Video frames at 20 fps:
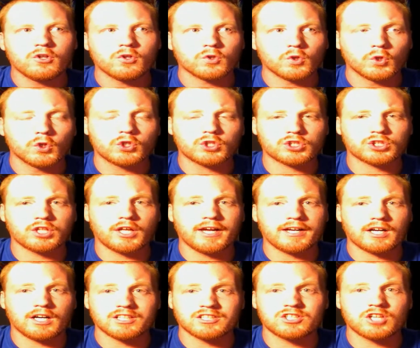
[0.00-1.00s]
looks
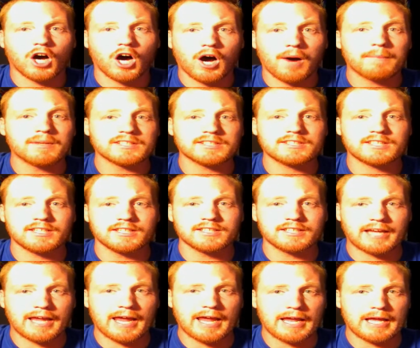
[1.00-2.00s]
like a Thomas
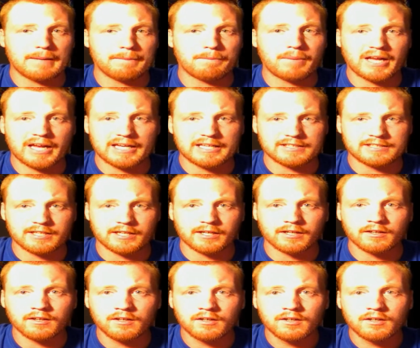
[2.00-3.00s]
Kincaid
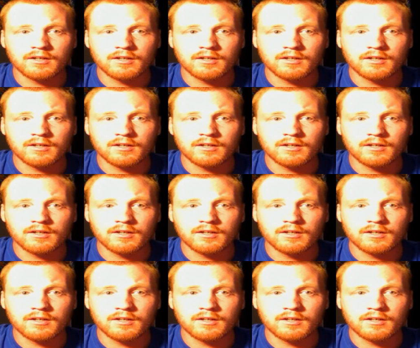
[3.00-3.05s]
painting.